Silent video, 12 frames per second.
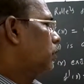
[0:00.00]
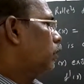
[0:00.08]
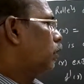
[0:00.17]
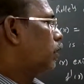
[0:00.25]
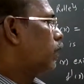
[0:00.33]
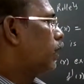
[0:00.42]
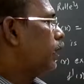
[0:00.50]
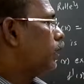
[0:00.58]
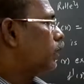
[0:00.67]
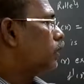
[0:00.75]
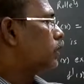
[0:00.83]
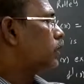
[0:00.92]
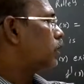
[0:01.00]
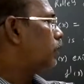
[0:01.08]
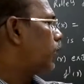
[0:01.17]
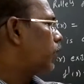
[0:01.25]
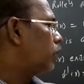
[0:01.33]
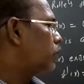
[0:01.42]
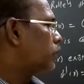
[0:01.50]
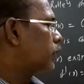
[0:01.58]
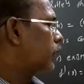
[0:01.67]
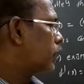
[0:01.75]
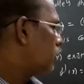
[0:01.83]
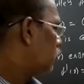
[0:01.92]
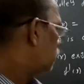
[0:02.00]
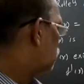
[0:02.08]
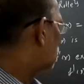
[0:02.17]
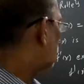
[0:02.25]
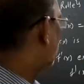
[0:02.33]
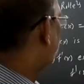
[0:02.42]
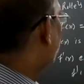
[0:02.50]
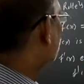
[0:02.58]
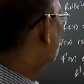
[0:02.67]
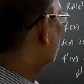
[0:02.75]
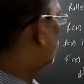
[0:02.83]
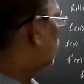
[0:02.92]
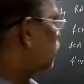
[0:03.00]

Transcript: Okay, this is the value of c. So dear student,